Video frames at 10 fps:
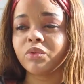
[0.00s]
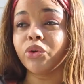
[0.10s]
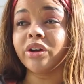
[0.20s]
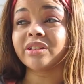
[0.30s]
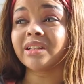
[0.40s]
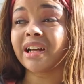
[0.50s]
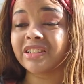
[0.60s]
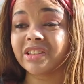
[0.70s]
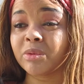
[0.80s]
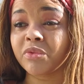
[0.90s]
whereas a
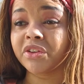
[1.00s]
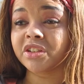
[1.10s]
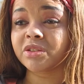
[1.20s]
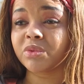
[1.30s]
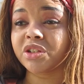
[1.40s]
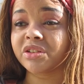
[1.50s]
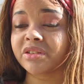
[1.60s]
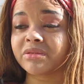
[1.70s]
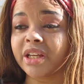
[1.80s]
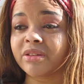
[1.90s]
lot some of us we
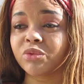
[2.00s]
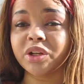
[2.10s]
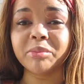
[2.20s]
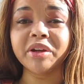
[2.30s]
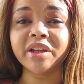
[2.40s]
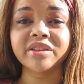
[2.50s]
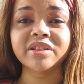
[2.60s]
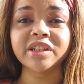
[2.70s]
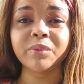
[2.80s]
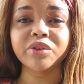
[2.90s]
just take 20
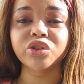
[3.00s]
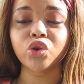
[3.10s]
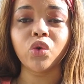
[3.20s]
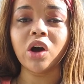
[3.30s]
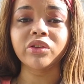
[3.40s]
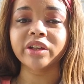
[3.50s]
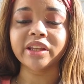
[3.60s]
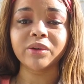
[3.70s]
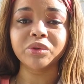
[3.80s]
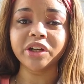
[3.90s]
minutes and then we just go out looking
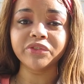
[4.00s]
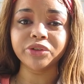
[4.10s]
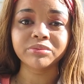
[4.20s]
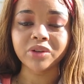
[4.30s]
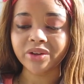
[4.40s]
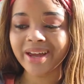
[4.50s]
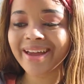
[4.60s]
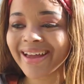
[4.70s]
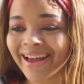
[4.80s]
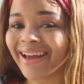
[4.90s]
like whatever
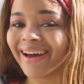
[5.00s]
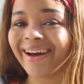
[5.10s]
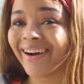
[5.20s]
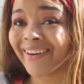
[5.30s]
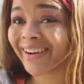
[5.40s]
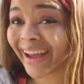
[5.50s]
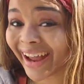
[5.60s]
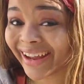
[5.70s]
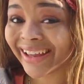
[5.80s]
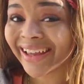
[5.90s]
okay
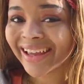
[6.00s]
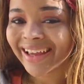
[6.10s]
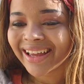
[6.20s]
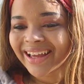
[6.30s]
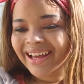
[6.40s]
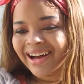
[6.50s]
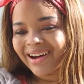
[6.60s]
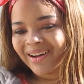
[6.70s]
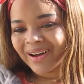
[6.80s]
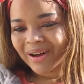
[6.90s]
okay
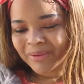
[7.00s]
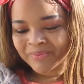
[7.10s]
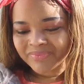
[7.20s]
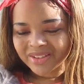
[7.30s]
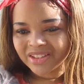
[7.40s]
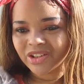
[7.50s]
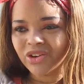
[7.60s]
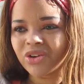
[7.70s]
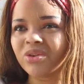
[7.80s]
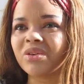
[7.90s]
um
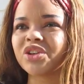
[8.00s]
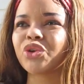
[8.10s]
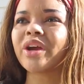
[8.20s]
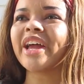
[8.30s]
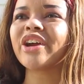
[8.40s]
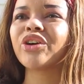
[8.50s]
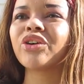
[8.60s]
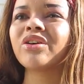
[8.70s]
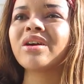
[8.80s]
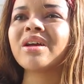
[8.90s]
so your
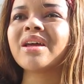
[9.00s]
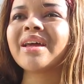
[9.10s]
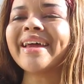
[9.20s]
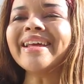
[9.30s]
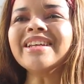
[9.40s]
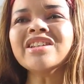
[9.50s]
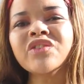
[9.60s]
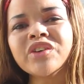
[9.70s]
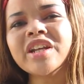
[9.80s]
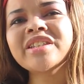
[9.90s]
anger it
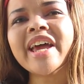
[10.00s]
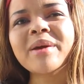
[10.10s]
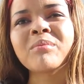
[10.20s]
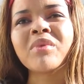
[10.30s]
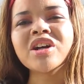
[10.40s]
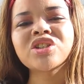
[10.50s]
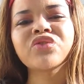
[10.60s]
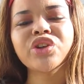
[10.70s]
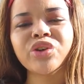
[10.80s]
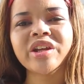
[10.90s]
doesn't really take much
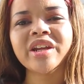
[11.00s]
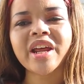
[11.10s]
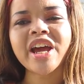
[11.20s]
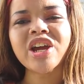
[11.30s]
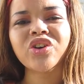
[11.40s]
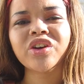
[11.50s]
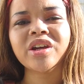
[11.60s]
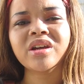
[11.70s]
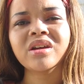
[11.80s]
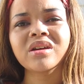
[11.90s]
for you to get
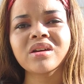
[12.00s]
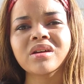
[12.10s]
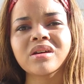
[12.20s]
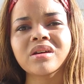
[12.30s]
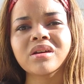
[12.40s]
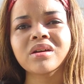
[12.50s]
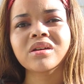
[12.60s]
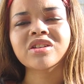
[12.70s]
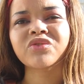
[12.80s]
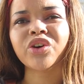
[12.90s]
angry
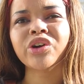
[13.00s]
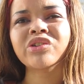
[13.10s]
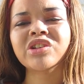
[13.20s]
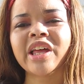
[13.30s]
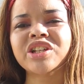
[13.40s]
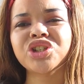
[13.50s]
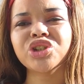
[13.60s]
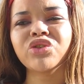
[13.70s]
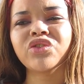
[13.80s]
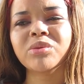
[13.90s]
because Virgos are like
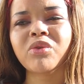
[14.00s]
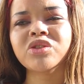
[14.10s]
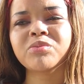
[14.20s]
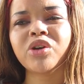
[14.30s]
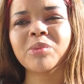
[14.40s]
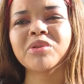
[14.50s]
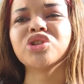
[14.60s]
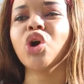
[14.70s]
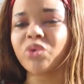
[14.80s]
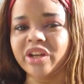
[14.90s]
chill for the most part,
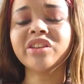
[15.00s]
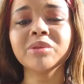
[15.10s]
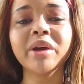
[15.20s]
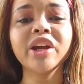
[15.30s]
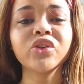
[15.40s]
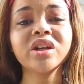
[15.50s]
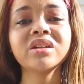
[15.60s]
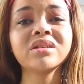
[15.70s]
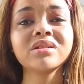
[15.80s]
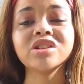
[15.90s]
but don't get them angry.
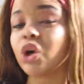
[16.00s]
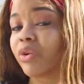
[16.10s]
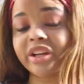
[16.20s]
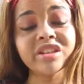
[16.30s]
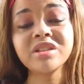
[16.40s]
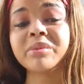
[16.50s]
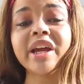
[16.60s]
Don't get them